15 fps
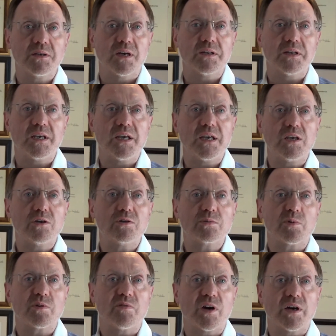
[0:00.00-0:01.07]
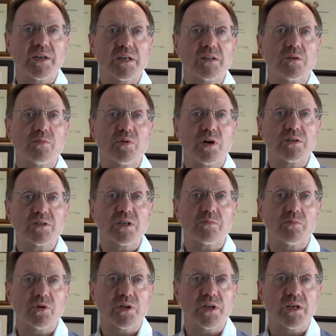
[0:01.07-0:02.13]
and the E U is providing the project
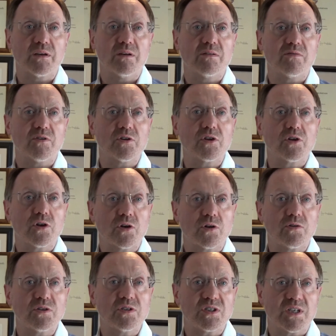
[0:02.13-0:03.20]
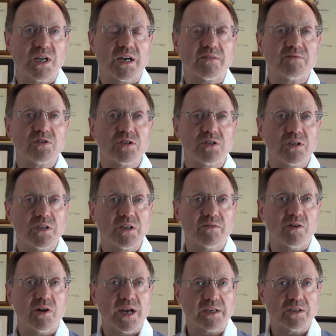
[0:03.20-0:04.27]
money for the current staff to
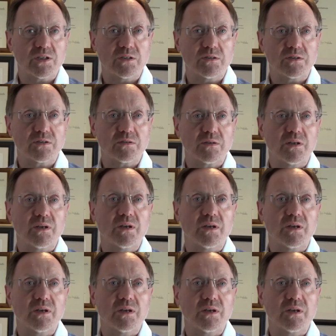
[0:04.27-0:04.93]
deliver actions.